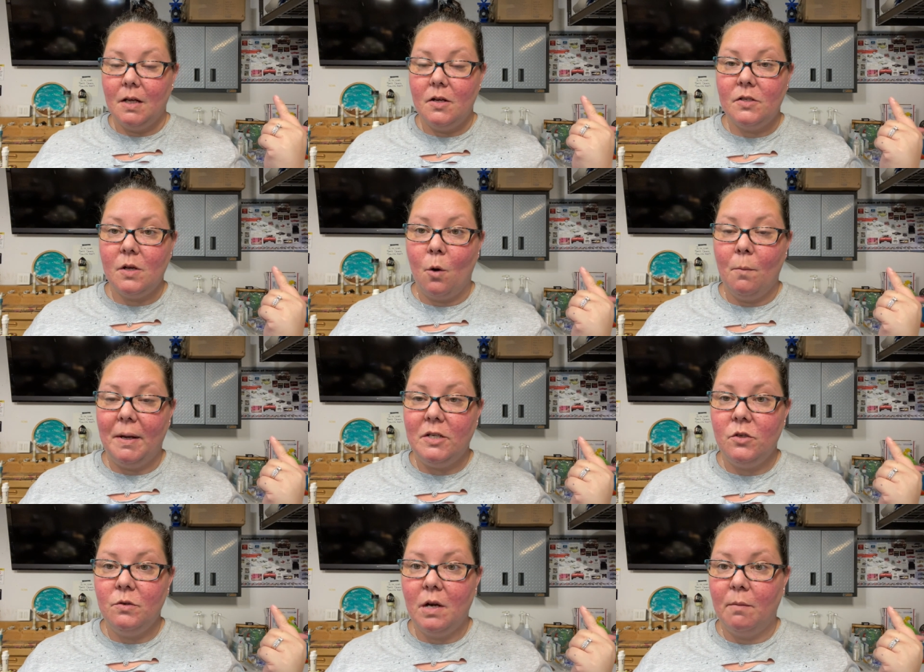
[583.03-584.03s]
So my
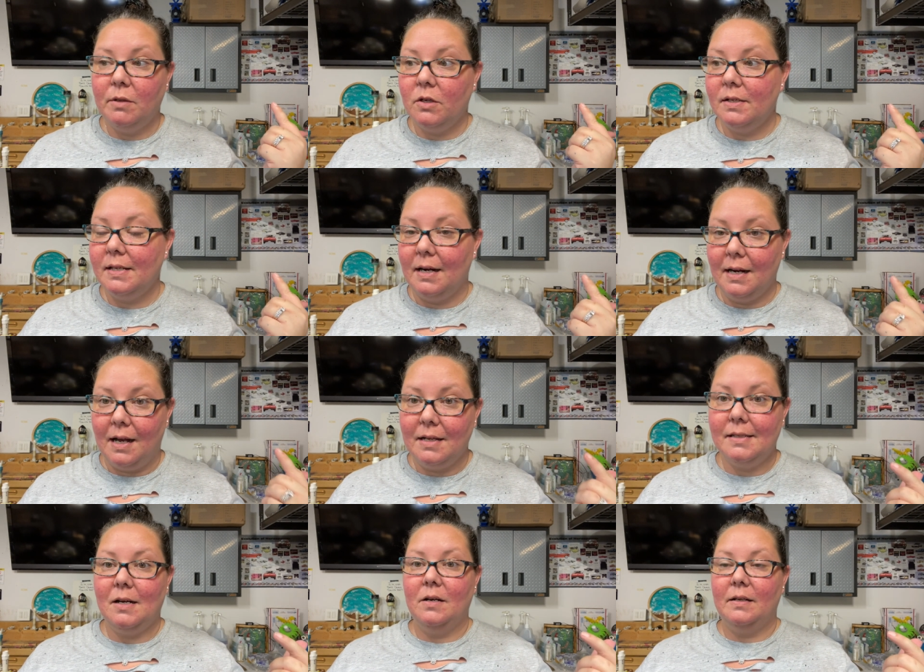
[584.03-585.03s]
two tumblers that I got
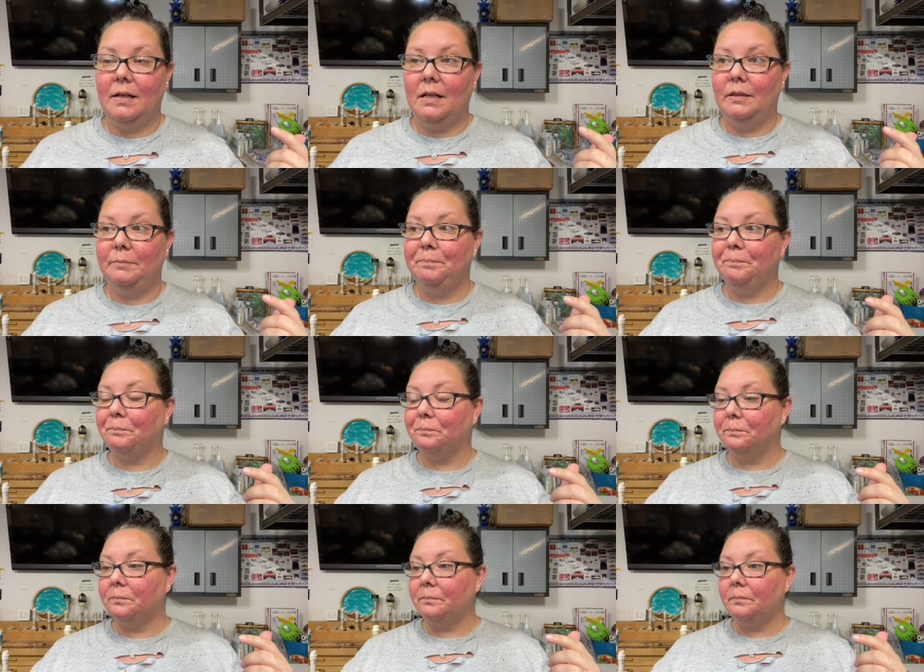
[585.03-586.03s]
started on
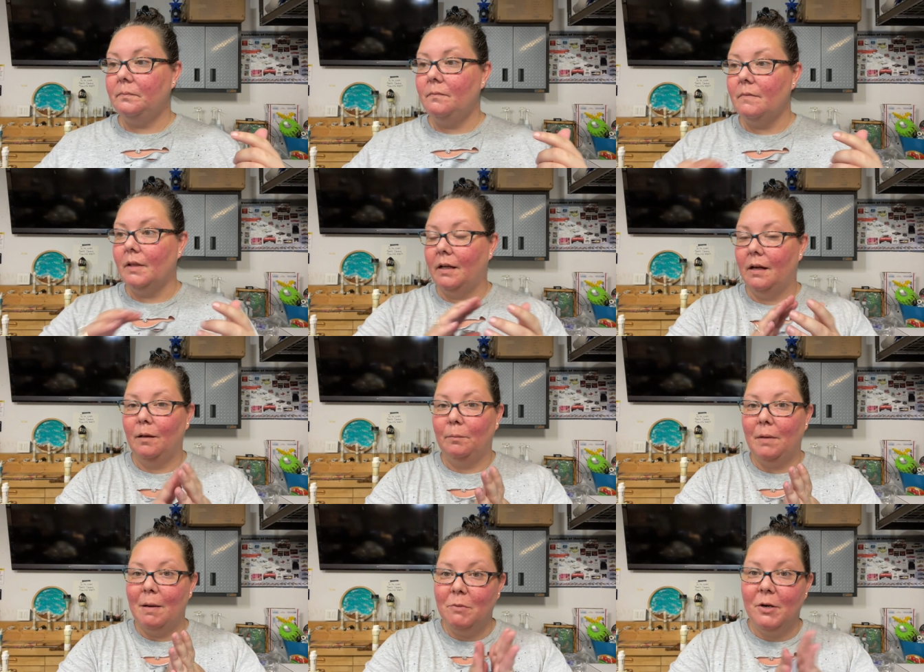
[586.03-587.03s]

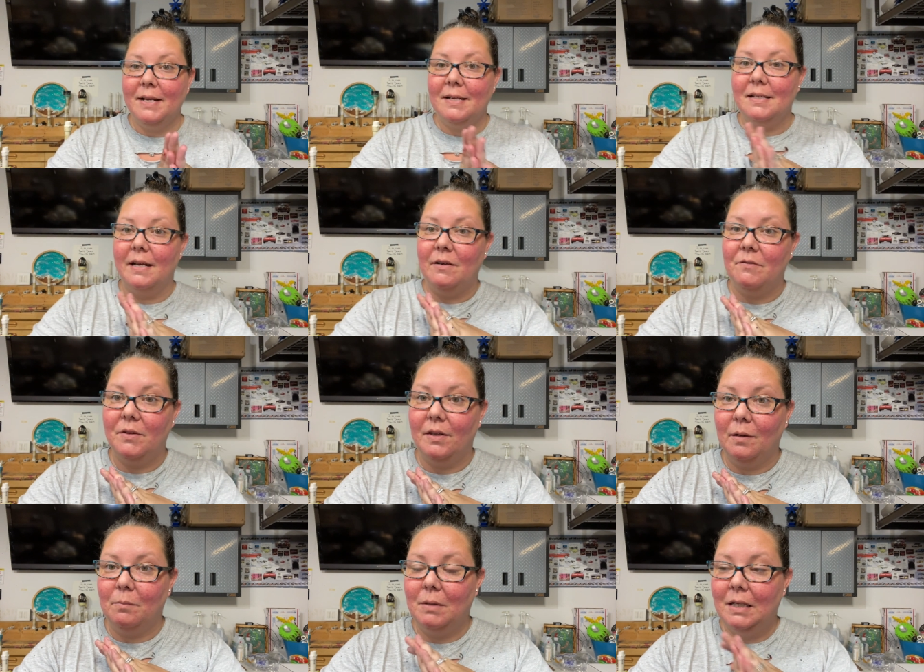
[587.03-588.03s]
um, I'm pretty excited for
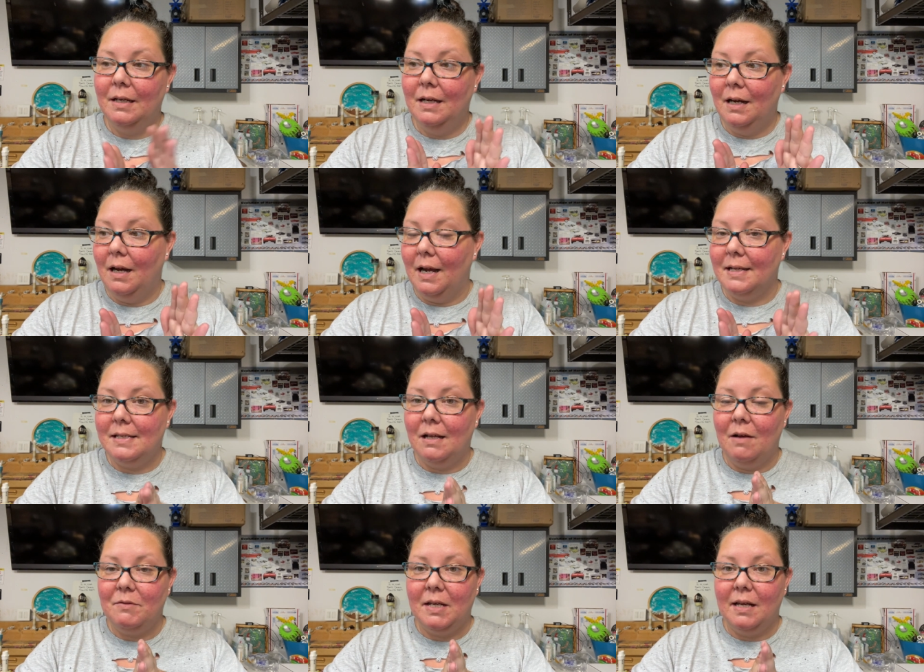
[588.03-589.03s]
them. I still
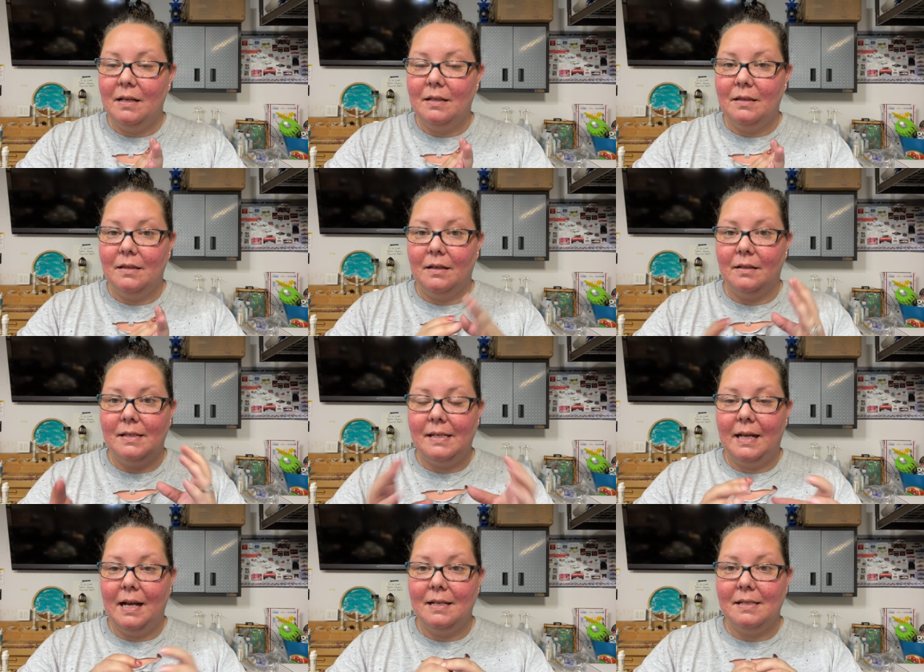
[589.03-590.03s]
have to get the
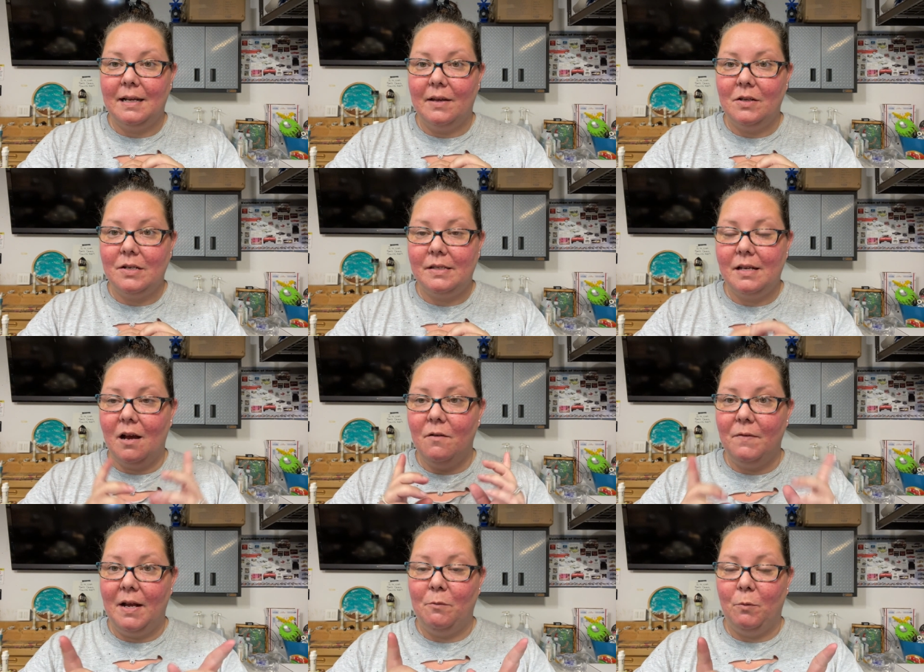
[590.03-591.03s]
decals together and
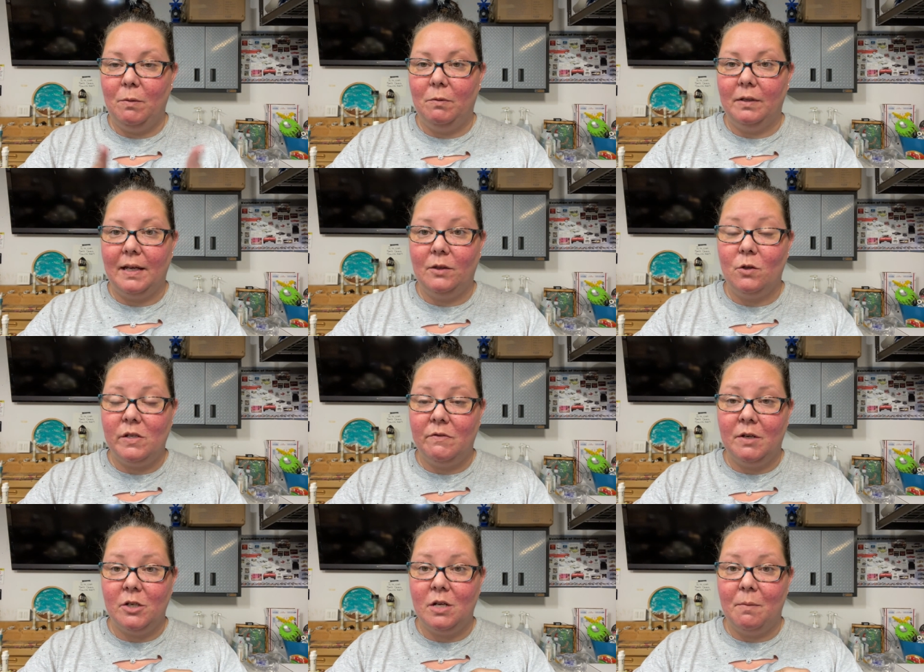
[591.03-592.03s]
stuff and we will get those
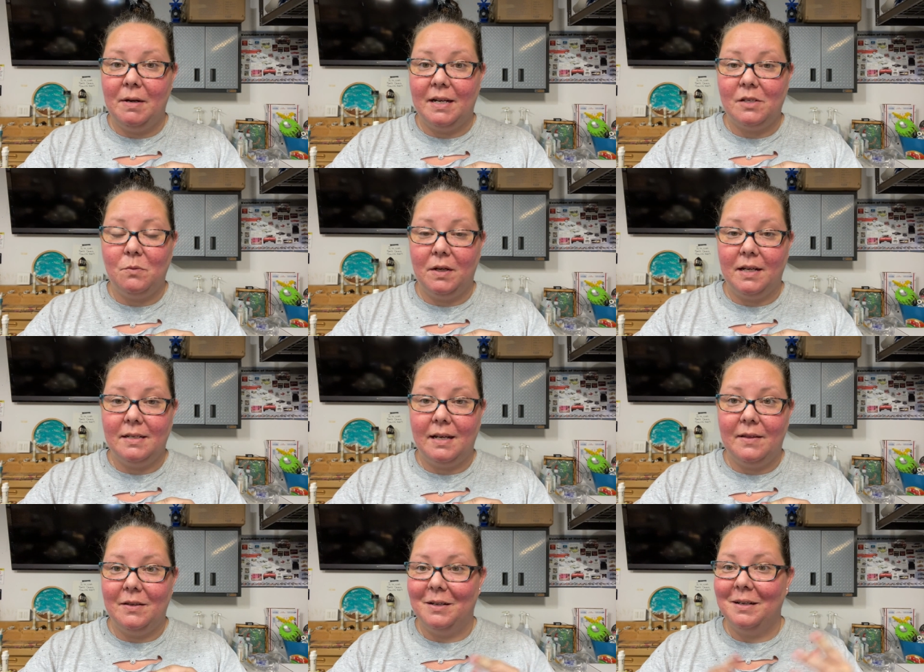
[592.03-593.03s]
finished up next weekend
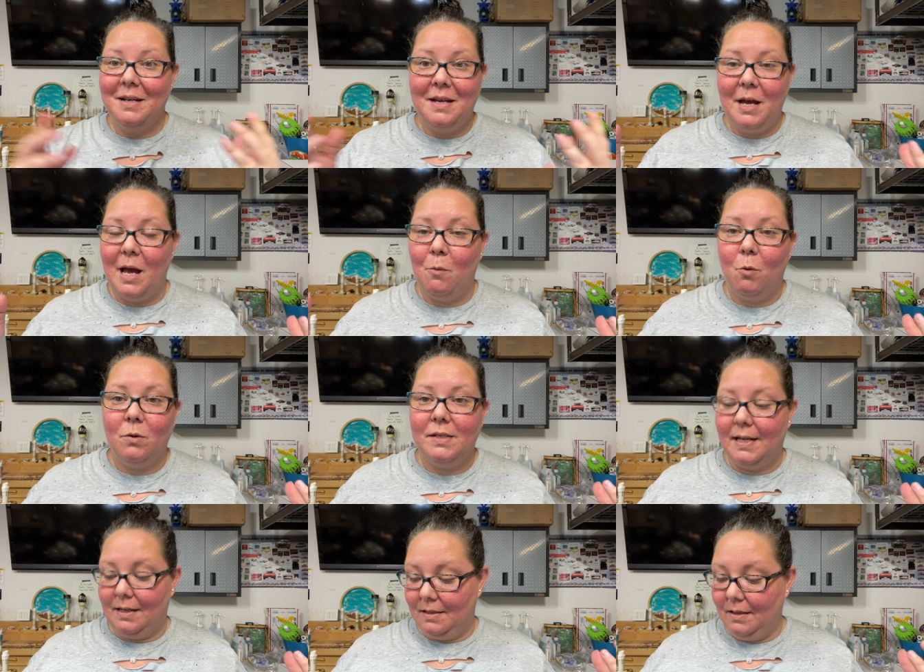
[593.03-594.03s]
together. It won't
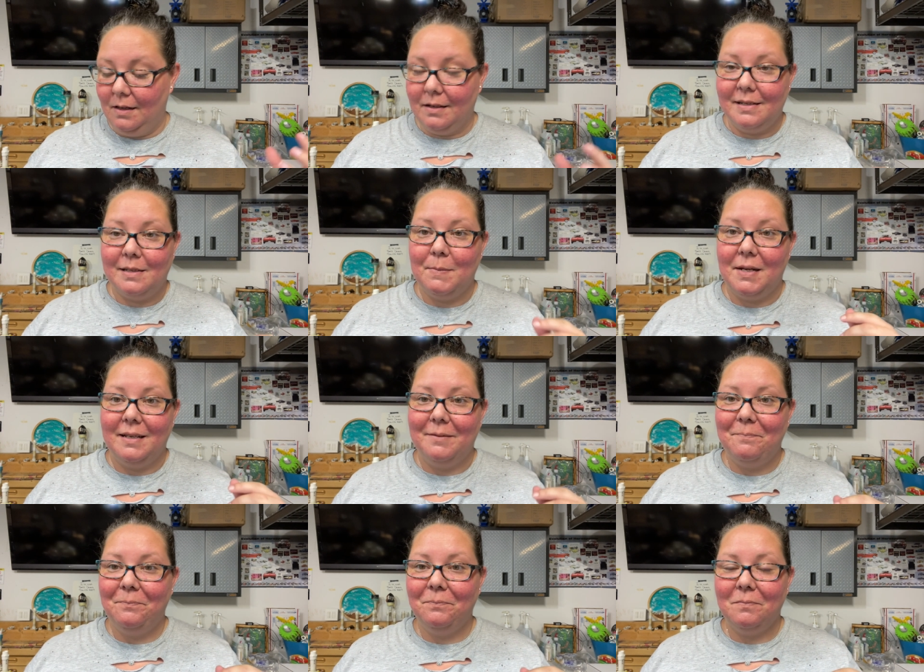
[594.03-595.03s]
take as long as my,
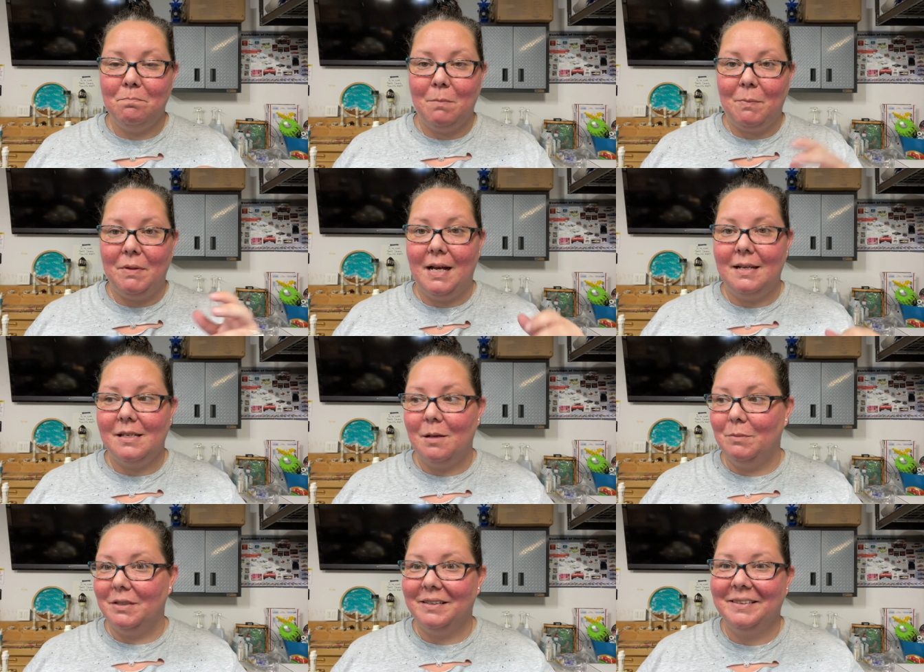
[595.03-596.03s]
my plaid
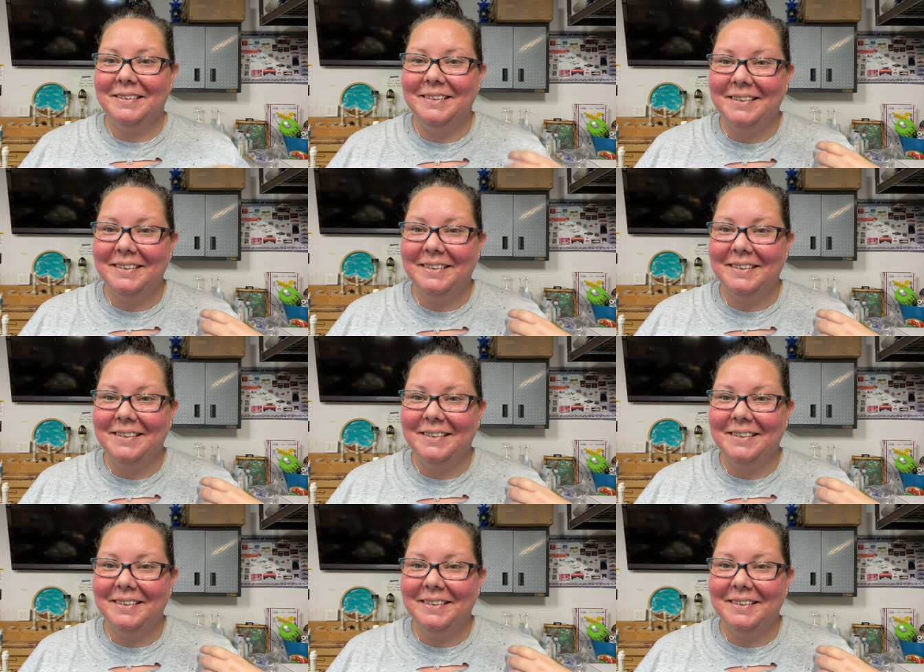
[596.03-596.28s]
tumbler.